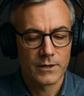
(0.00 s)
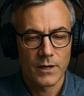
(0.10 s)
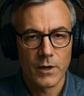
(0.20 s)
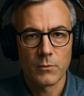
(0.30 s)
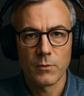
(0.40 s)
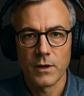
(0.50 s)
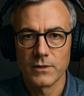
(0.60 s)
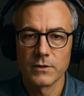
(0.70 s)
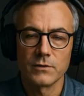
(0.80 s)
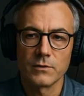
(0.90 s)
I'll walk
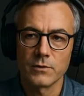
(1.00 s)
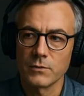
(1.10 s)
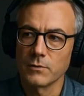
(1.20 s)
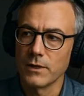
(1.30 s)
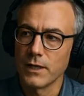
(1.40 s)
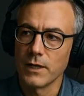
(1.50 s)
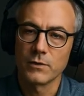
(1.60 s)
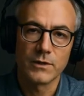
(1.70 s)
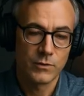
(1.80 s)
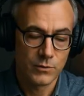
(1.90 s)
you through how
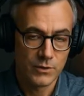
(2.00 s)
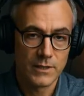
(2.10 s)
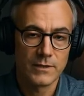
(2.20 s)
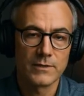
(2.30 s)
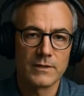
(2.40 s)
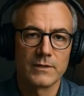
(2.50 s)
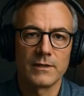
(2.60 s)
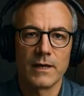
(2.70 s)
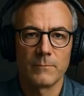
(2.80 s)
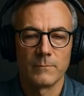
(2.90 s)
to use it
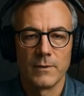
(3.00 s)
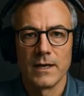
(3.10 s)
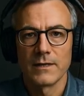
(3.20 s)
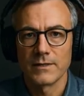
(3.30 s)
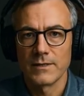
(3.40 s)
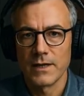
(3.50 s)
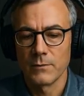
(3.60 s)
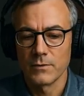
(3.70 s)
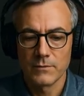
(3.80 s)
step by step.